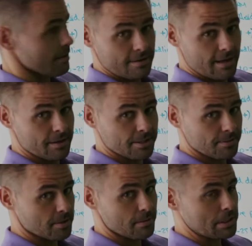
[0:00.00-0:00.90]
get a
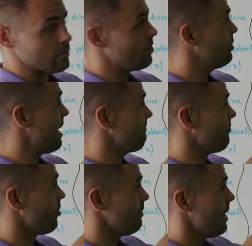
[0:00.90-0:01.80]
subscription to a
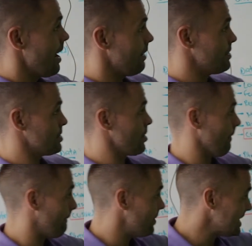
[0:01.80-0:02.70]
platform, and just start
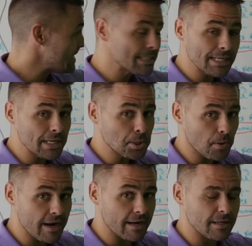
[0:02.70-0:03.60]
placing
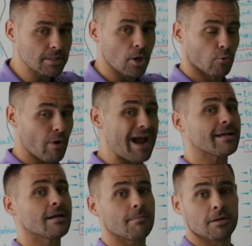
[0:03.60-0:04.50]
trades,
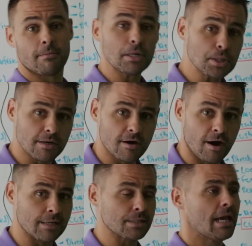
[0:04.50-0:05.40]
racking up commission
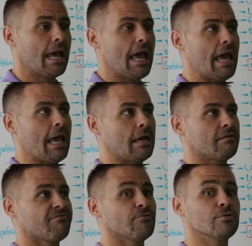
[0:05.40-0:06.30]
costs, and
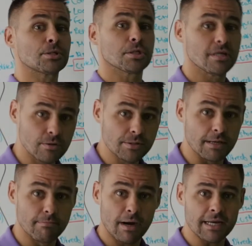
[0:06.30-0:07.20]
foolishly
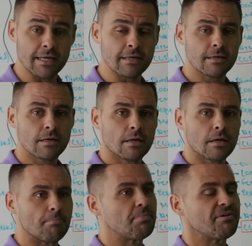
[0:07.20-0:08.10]
losing money
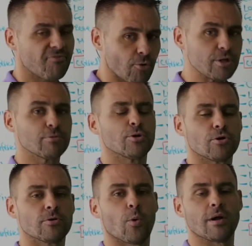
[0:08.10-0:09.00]
before you
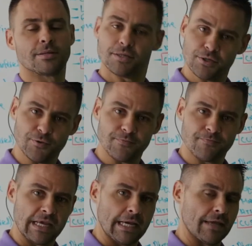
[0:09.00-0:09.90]
learn what to do.
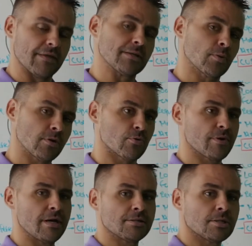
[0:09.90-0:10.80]
And that's one of the
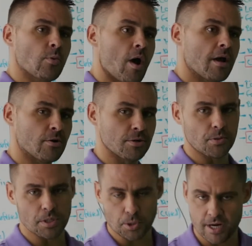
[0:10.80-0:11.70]
reasons why
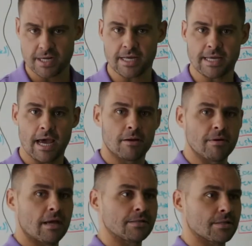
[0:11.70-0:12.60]
NeuroStreet Trading Academy
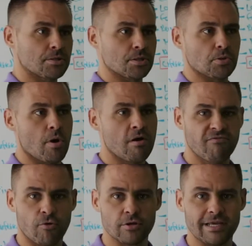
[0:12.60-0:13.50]
has such a strong
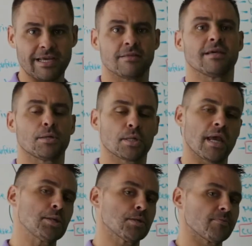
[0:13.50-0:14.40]
fold in the
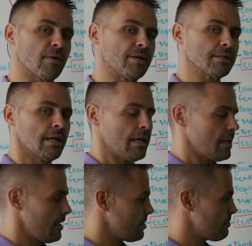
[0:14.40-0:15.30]
education space,
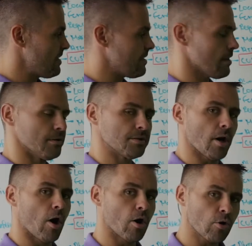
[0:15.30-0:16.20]
is because
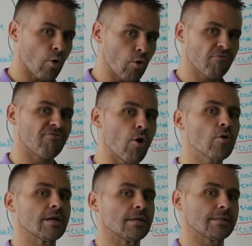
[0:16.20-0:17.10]
our whole
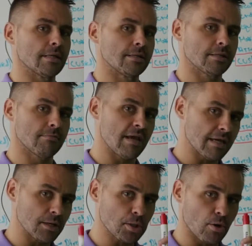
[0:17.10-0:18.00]
focus is in making sure